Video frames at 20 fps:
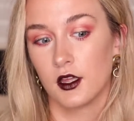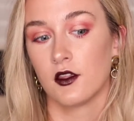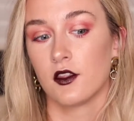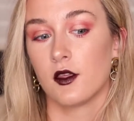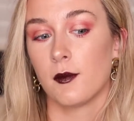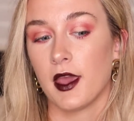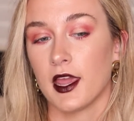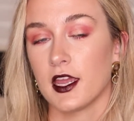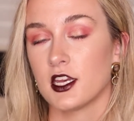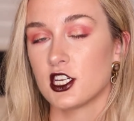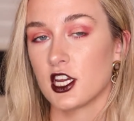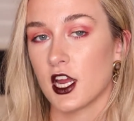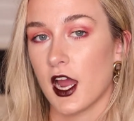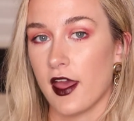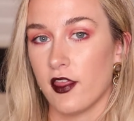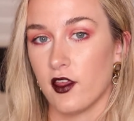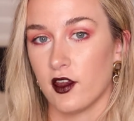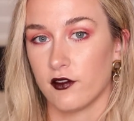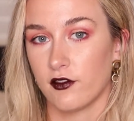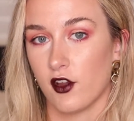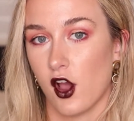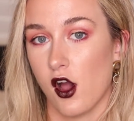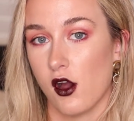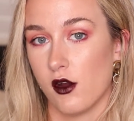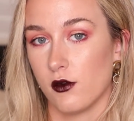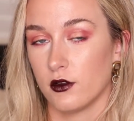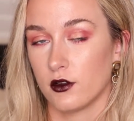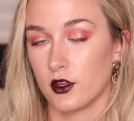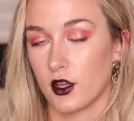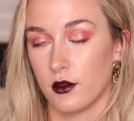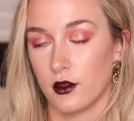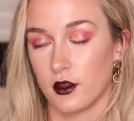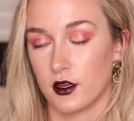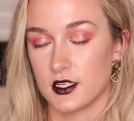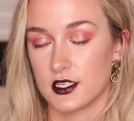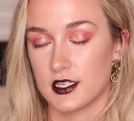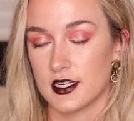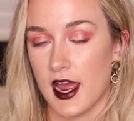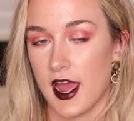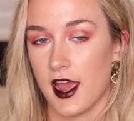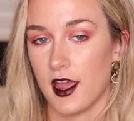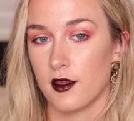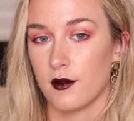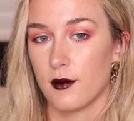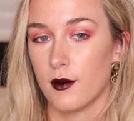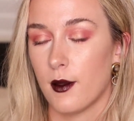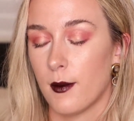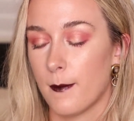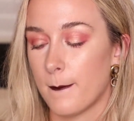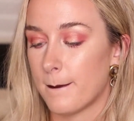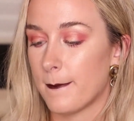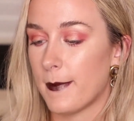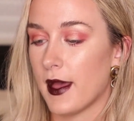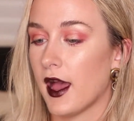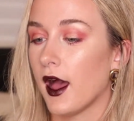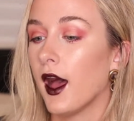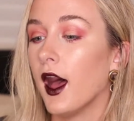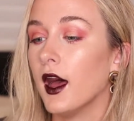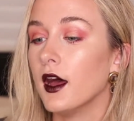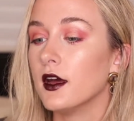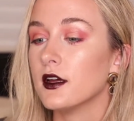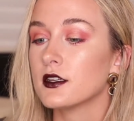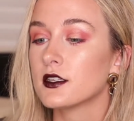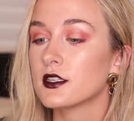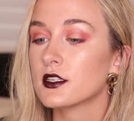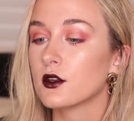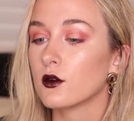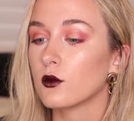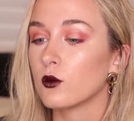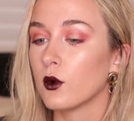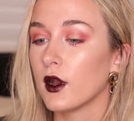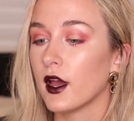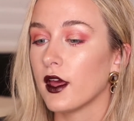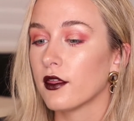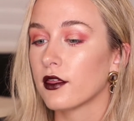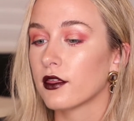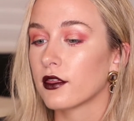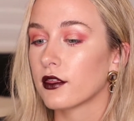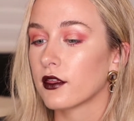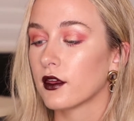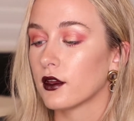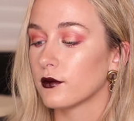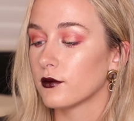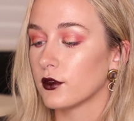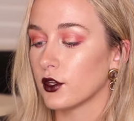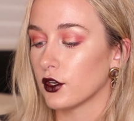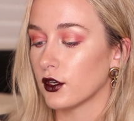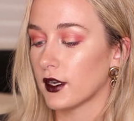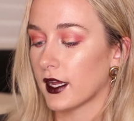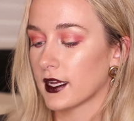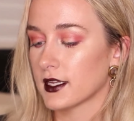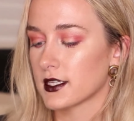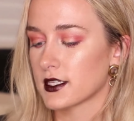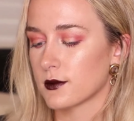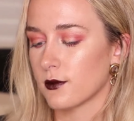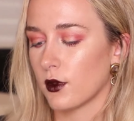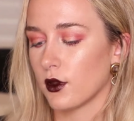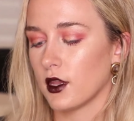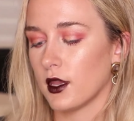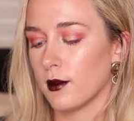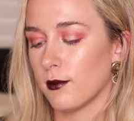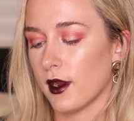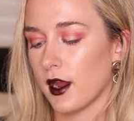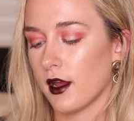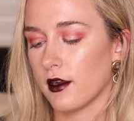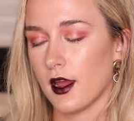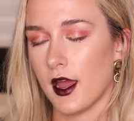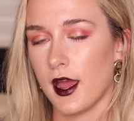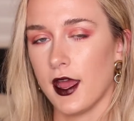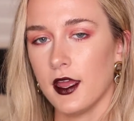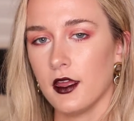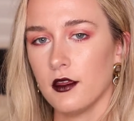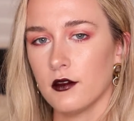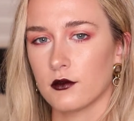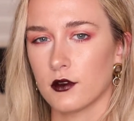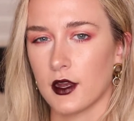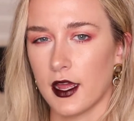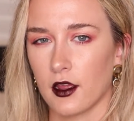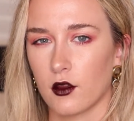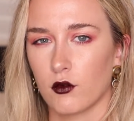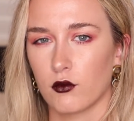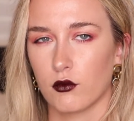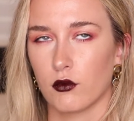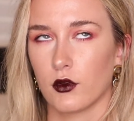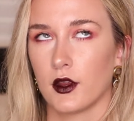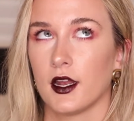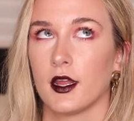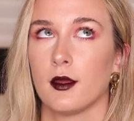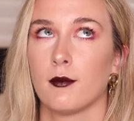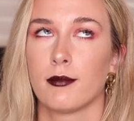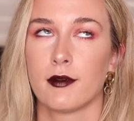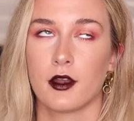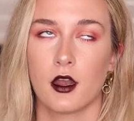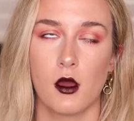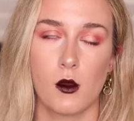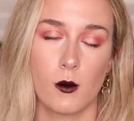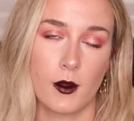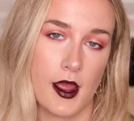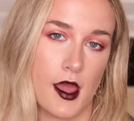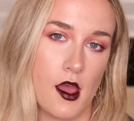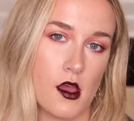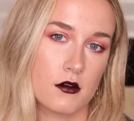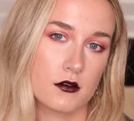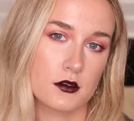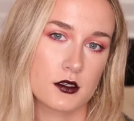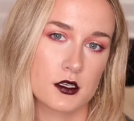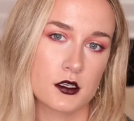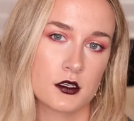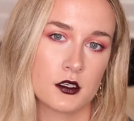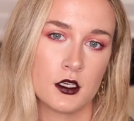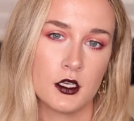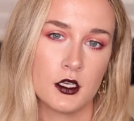the peachy eye that I've got going on today. But with, you know, like a smoky brown eye, like really blown out,